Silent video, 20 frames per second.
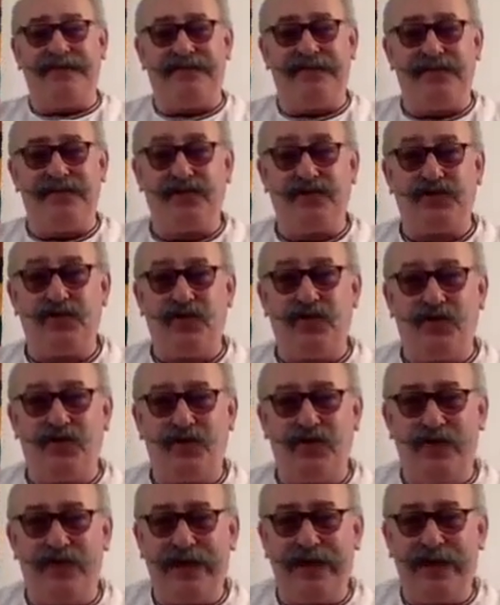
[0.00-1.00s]
this
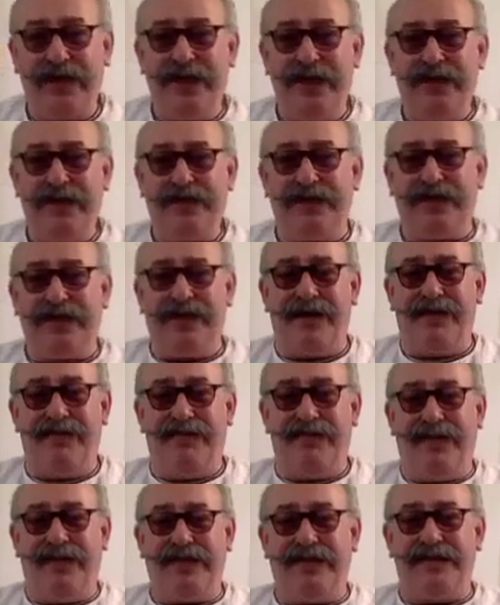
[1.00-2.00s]
story that I've
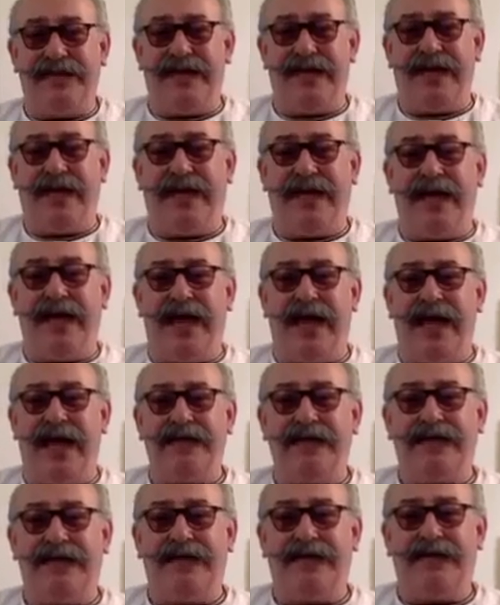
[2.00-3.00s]
been telling,
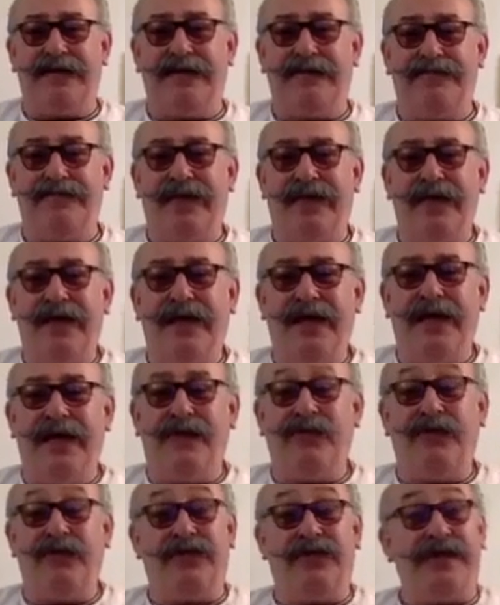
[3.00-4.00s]
and
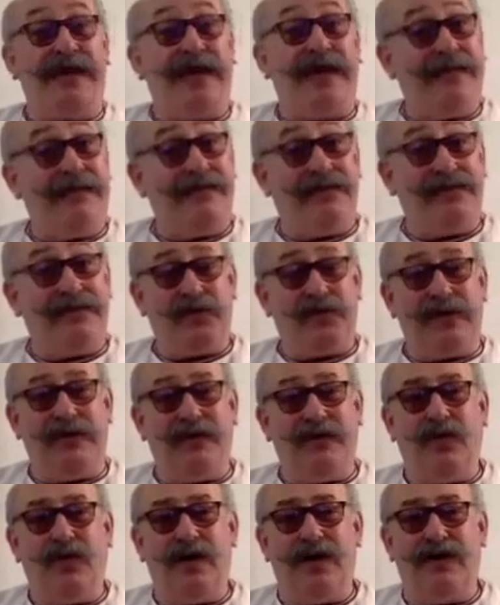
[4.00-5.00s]
with the name Between
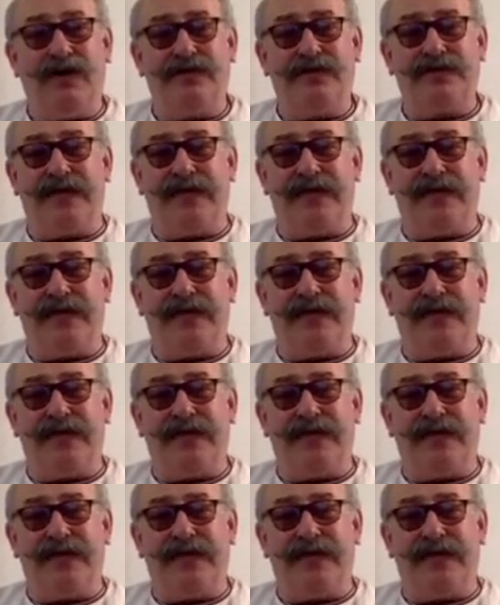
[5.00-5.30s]
Worlds.